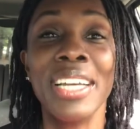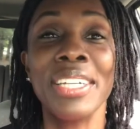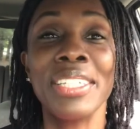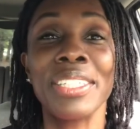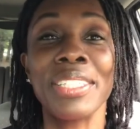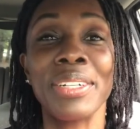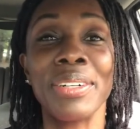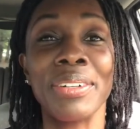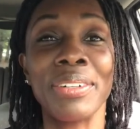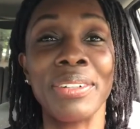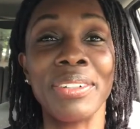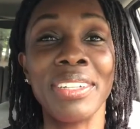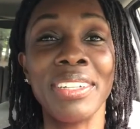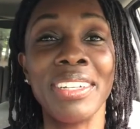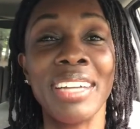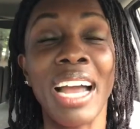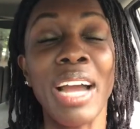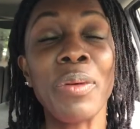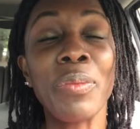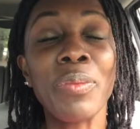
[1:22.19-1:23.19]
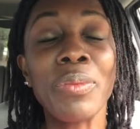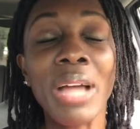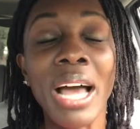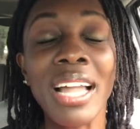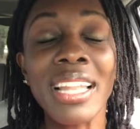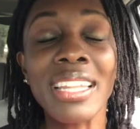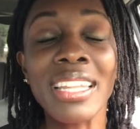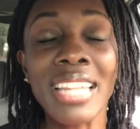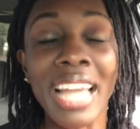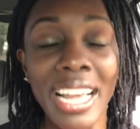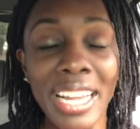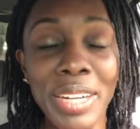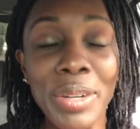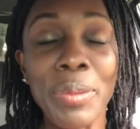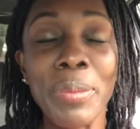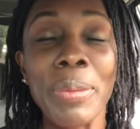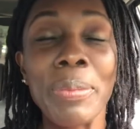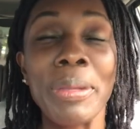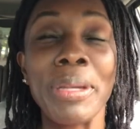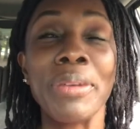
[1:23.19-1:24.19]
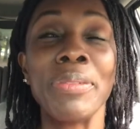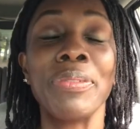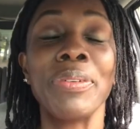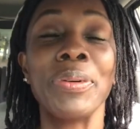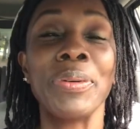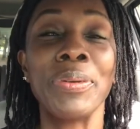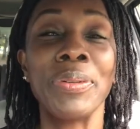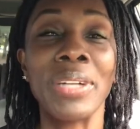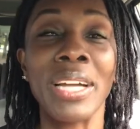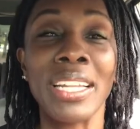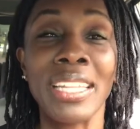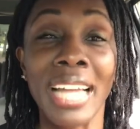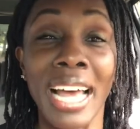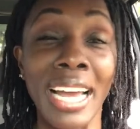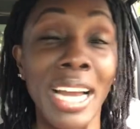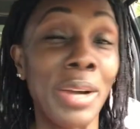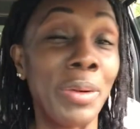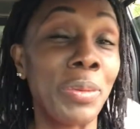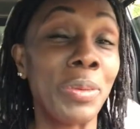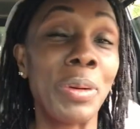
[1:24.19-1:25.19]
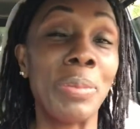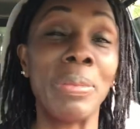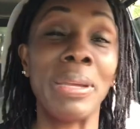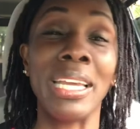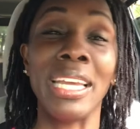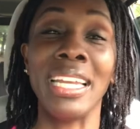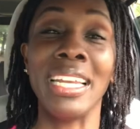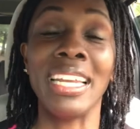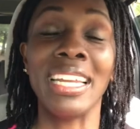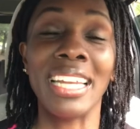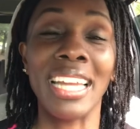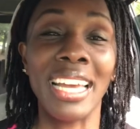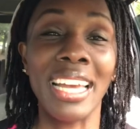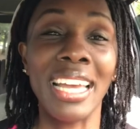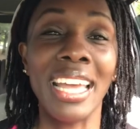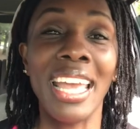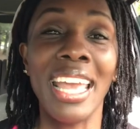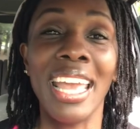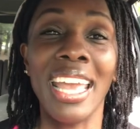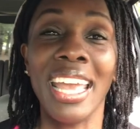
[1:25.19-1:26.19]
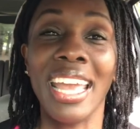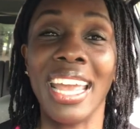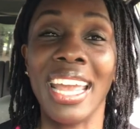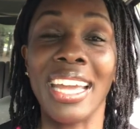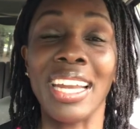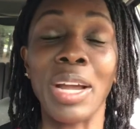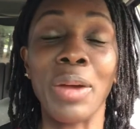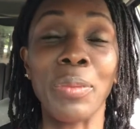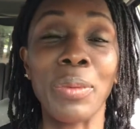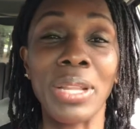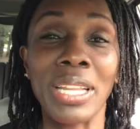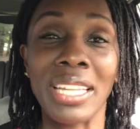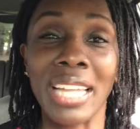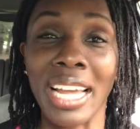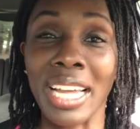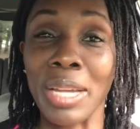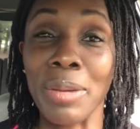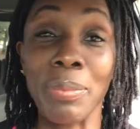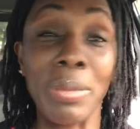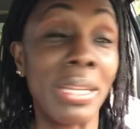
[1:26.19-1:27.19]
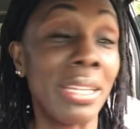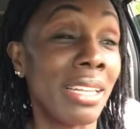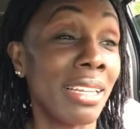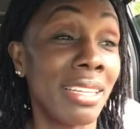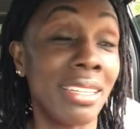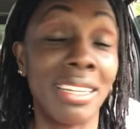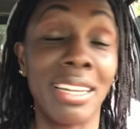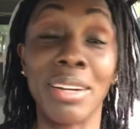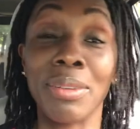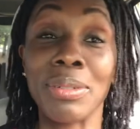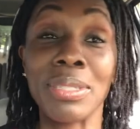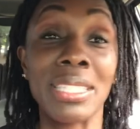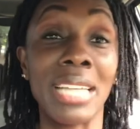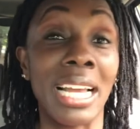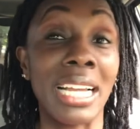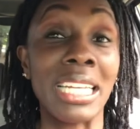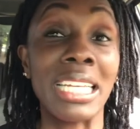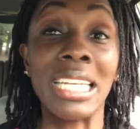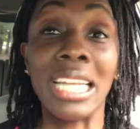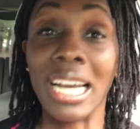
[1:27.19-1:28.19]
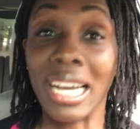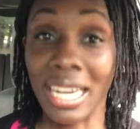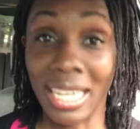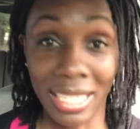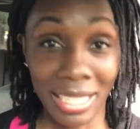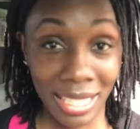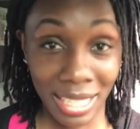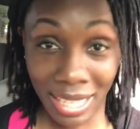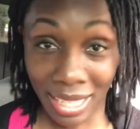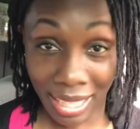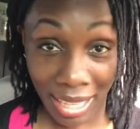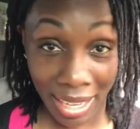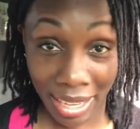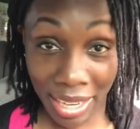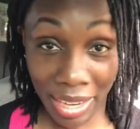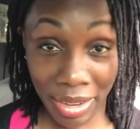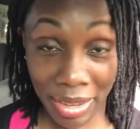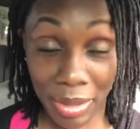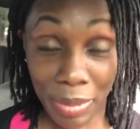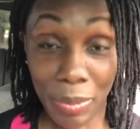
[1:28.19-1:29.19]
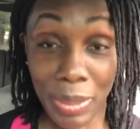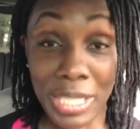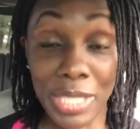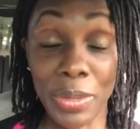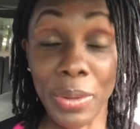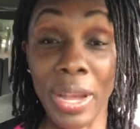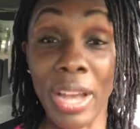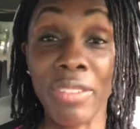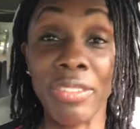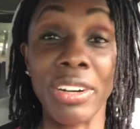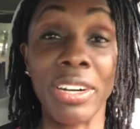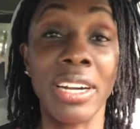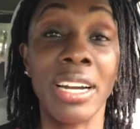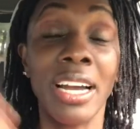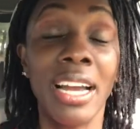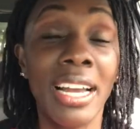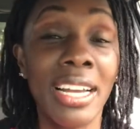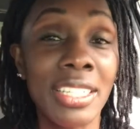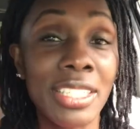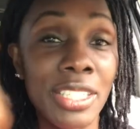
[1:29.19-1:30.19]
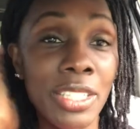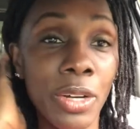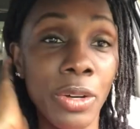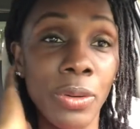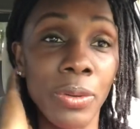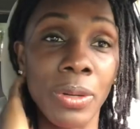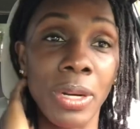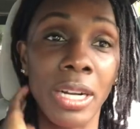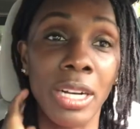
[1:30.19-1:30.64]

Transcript: So you know, I, I like Caribbean food a lot. I grew up eating it, and I really like it. But there was like none in our area whatsoever. So.